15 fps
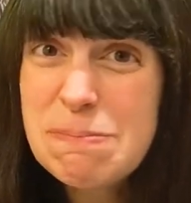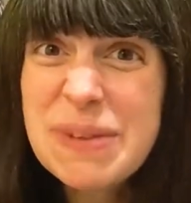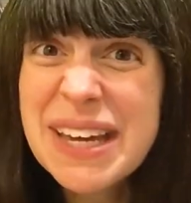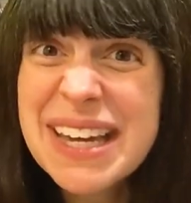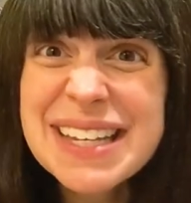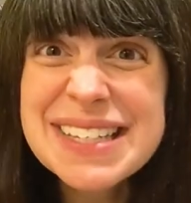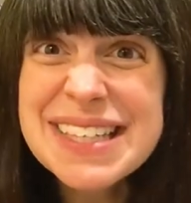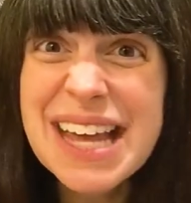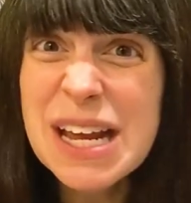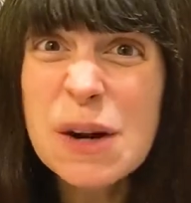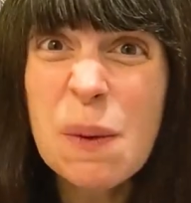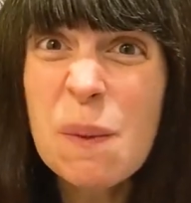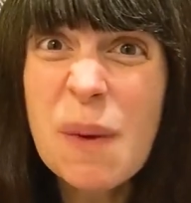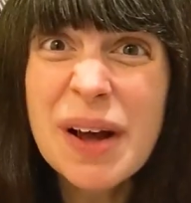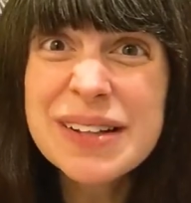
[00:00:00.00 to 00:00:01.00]
Because they
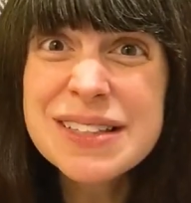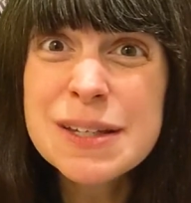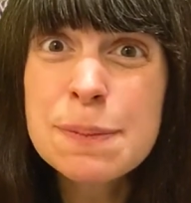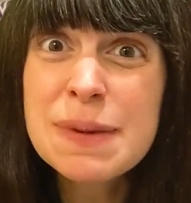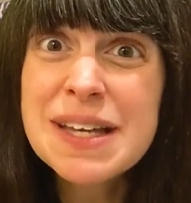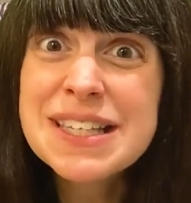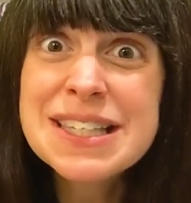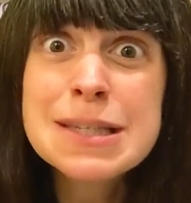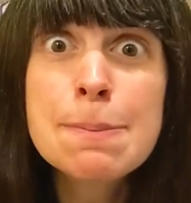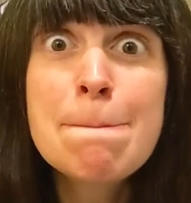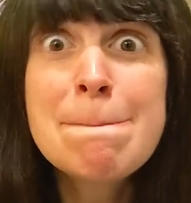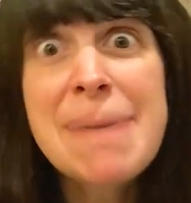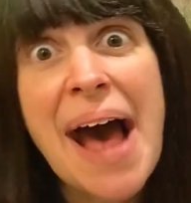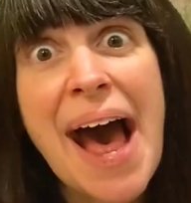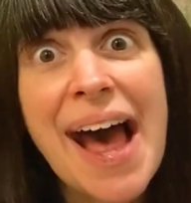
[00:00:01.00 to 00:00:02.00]
don't want to be
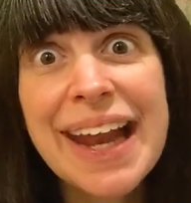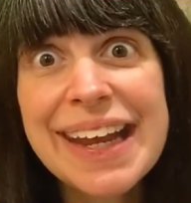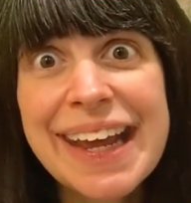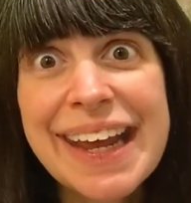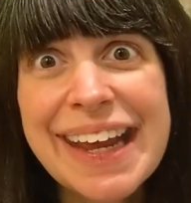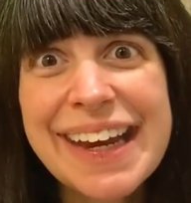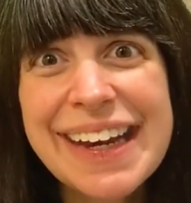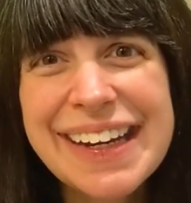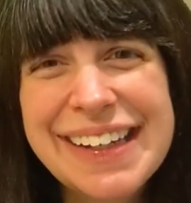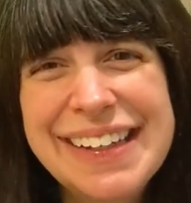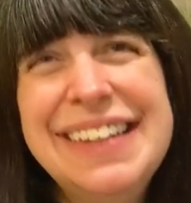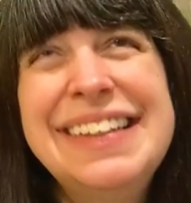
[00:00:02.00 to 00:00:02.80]
spotted.